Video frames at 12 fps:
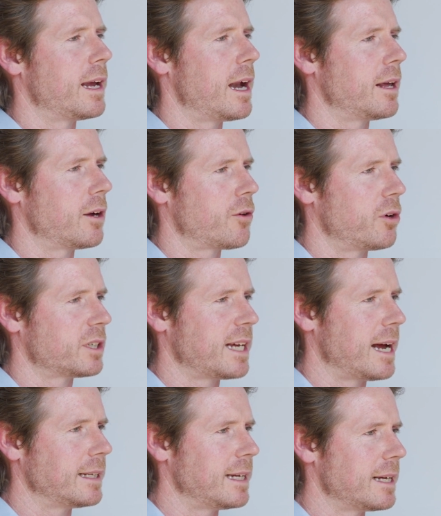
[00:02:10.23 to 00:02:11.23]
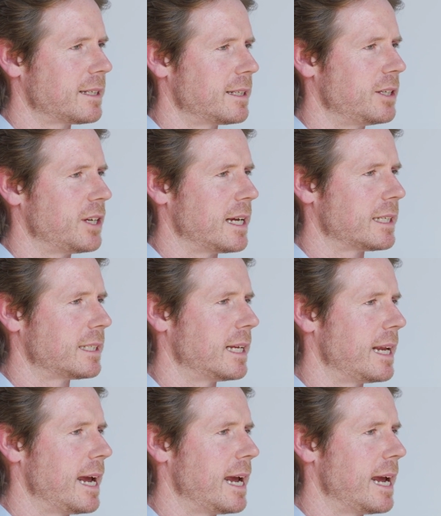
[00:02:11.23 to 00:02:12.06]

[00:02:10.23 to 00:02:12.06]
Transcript: getting across our desk suggests that